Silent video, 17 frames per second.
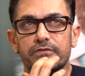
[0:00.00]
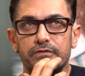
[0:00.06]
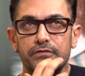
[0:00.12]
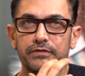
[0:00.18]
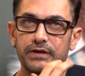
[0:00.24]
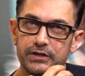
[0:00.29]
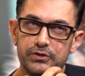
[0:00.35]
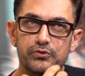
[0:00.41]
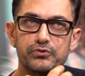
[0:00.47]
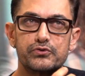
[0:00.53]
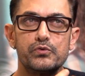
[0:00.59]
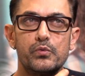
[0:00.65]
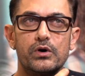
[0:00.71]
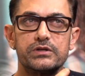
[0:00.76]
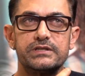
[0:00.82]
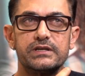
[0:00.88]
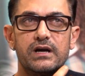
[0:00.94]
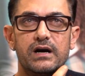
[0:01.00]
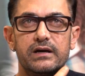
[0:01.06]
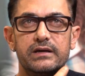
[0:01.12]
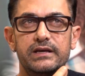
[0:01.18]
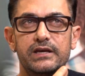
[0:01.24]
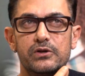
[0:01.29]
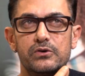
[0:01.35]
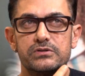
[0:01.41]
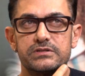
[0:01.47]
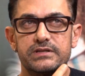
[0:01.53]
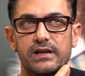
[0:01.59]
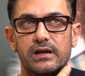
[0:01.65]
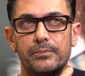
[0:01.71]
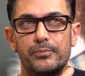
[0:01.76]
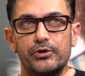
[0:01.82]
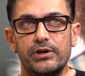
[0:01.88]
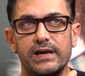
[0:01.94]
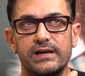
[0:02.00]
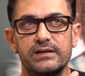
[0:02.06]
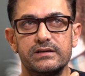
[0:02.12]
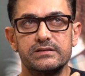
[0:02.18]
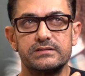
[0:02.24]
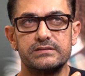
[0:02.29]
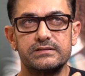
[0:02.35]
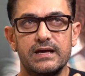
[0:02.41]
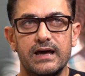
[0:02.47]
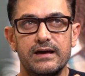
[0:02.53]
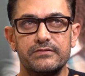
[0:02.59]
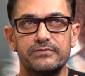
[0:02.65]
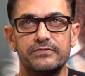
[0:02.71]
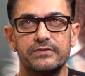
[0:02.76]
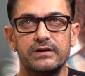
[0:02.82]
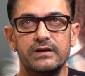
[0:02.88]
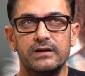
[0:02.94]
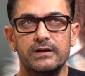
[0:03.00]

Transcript: we are used to watching our heroes and our protagonists have